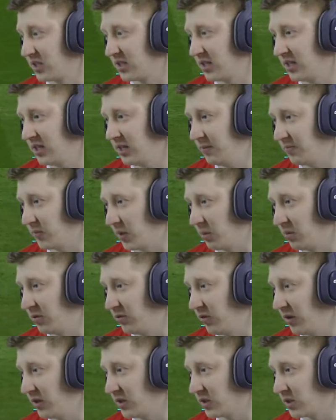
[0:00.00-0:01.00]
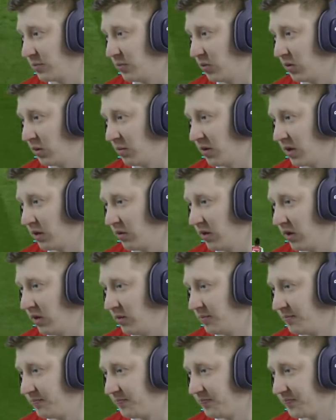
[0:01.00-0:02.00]
Tierney going to fire that to Borja
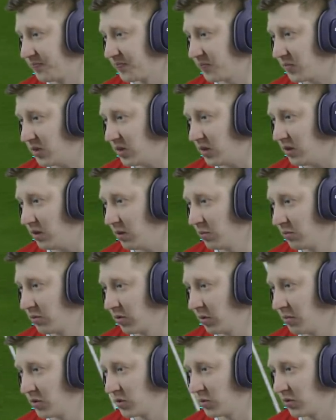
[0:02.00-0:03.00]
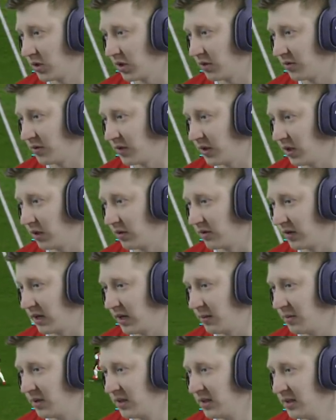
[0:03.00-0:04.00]
Mayoral. Promes will go for the
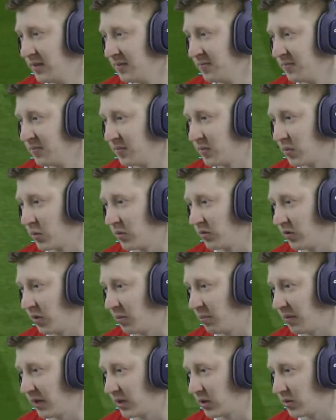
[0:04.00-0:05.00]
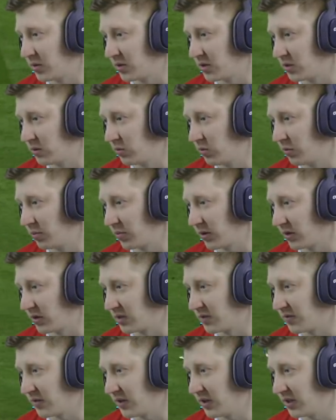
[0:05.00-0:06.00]
overlap. He's gone backwards toward
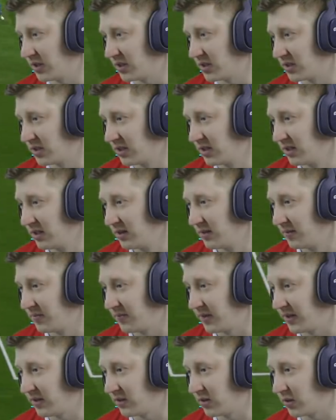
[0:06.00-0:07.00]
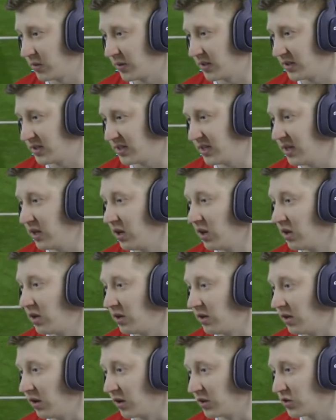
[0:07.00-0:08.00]
Prowse first. Then to Quincy.
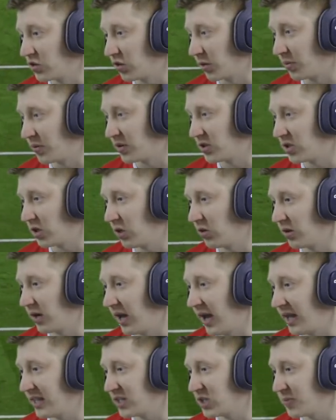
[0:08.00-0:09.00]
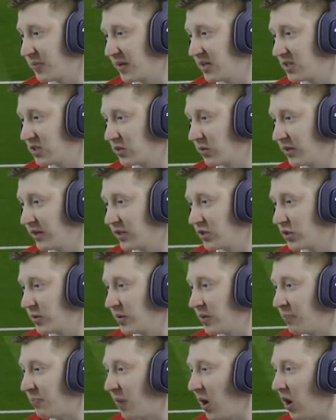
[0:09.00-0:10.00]
Nice drop of the shoulder and space to into
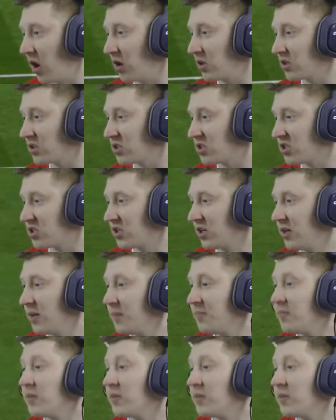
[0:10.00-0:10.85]
in the box.